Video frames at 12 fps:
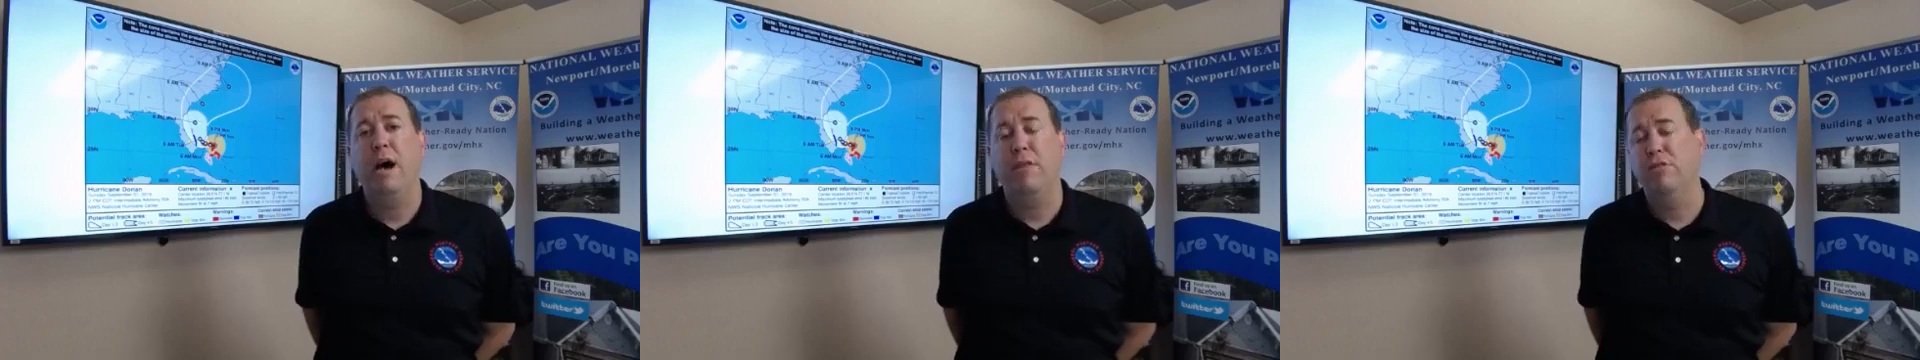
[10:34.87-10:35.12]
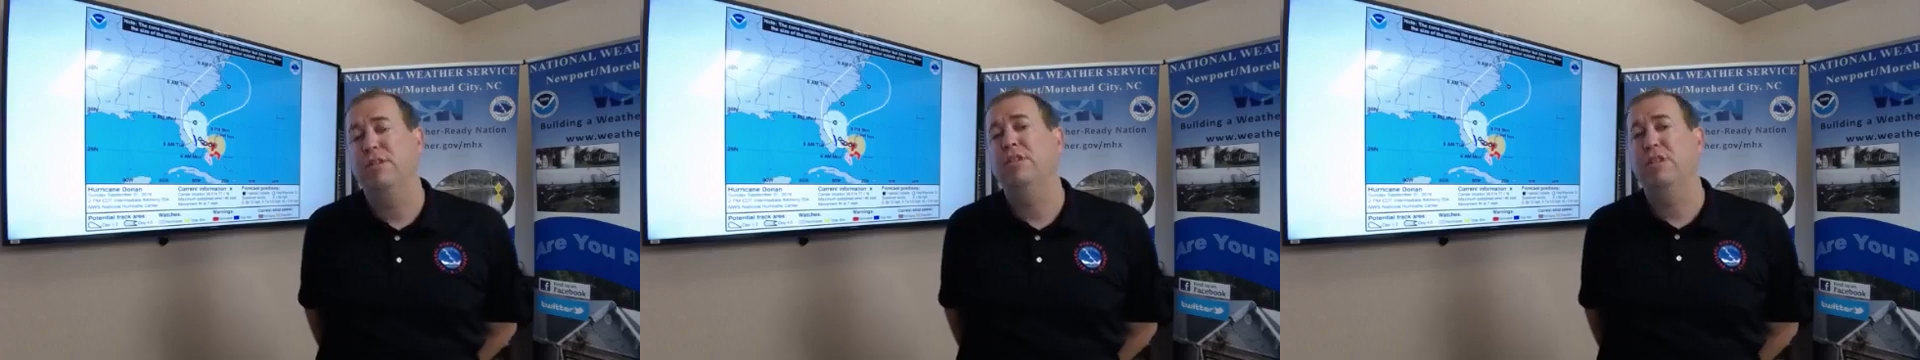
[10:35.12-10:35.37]

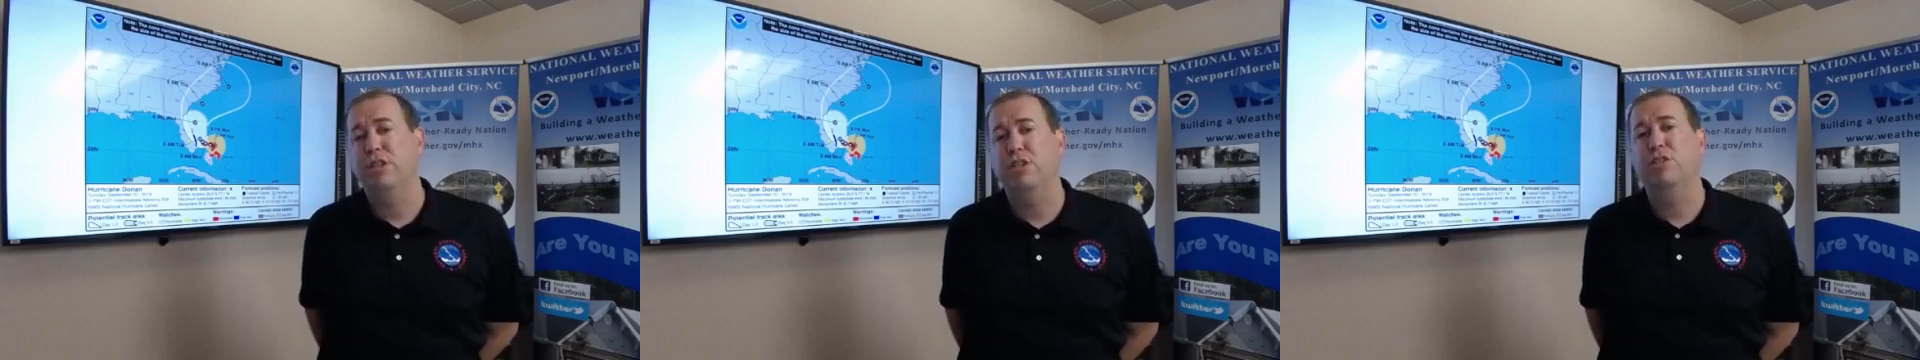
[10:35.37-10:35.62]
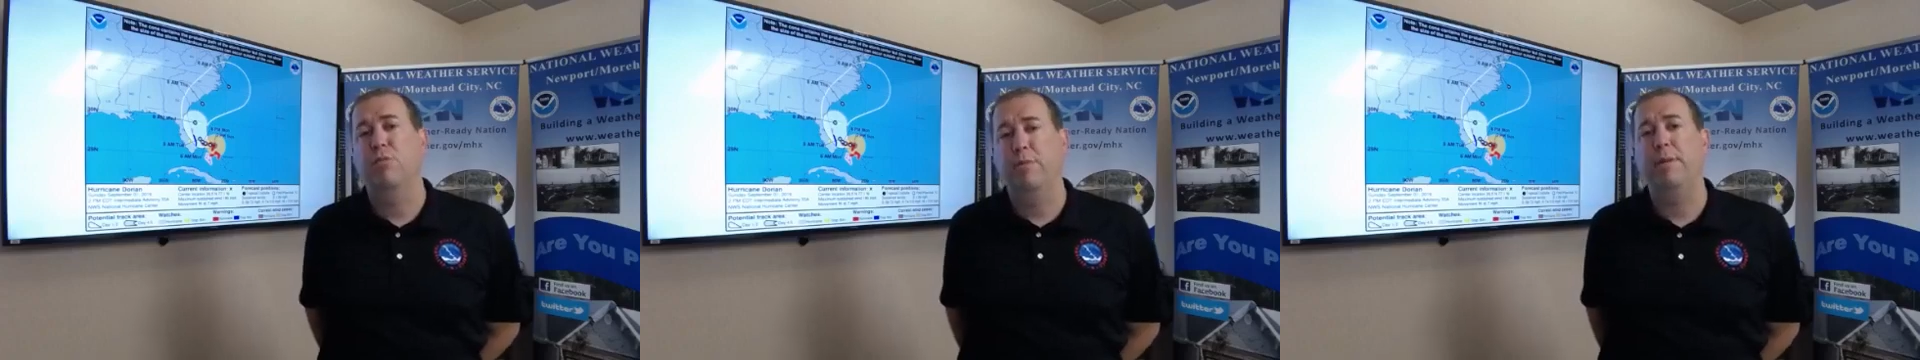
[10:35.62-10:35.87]
Those
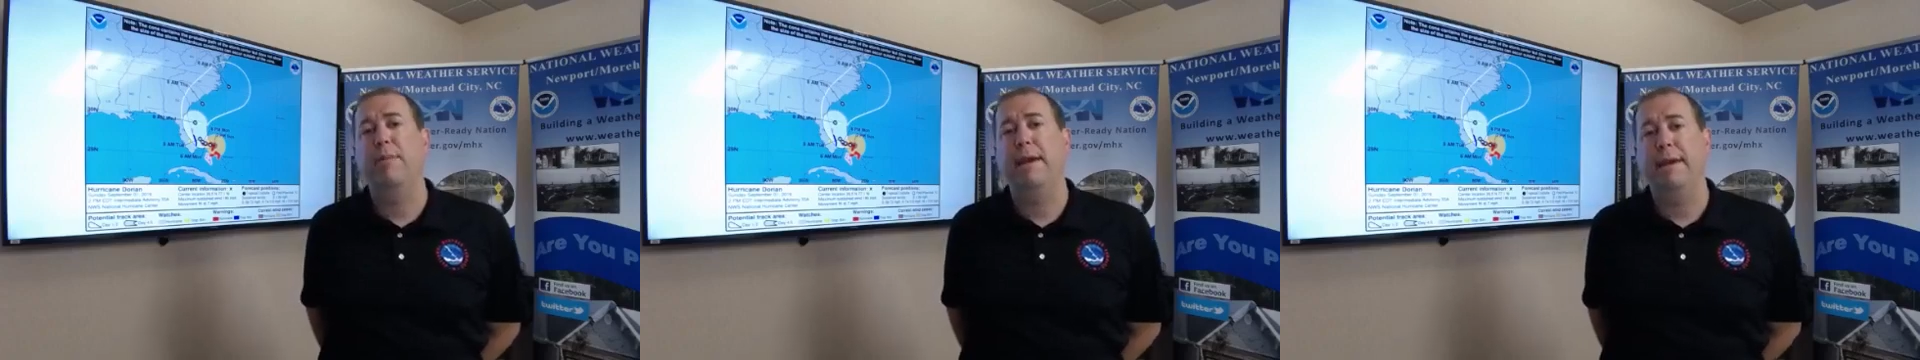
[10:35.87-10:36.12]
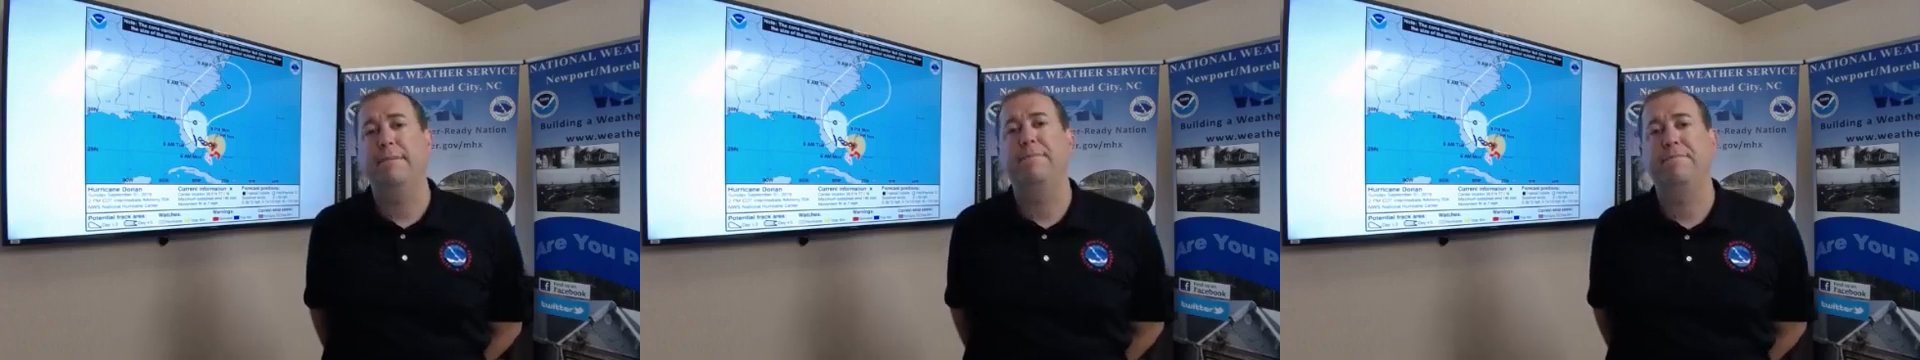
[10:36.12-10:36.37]
decisions will be
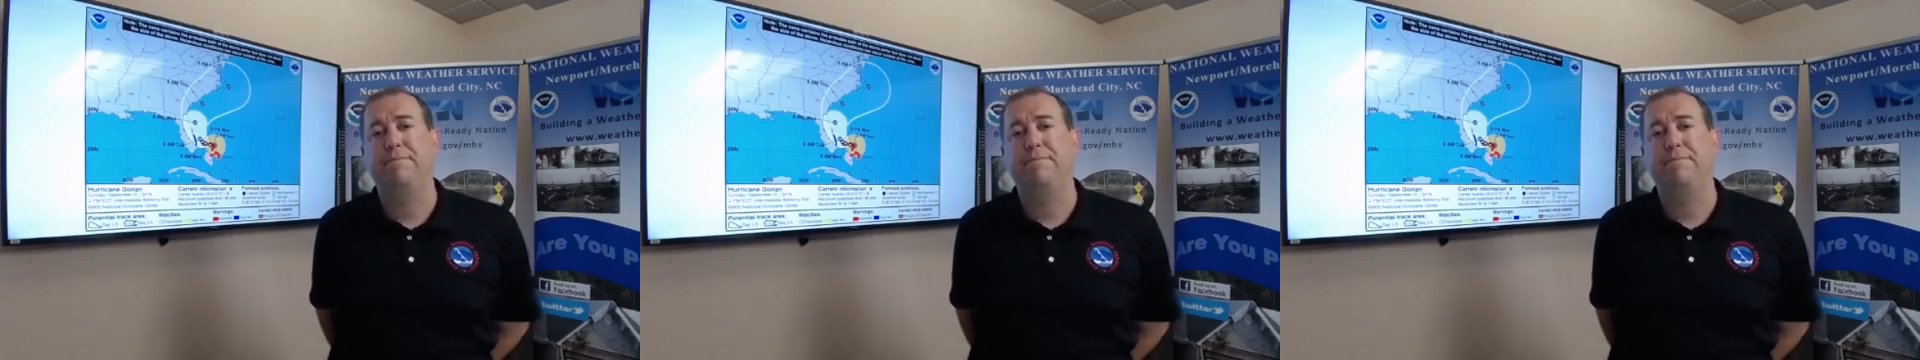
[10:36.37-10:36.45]
made.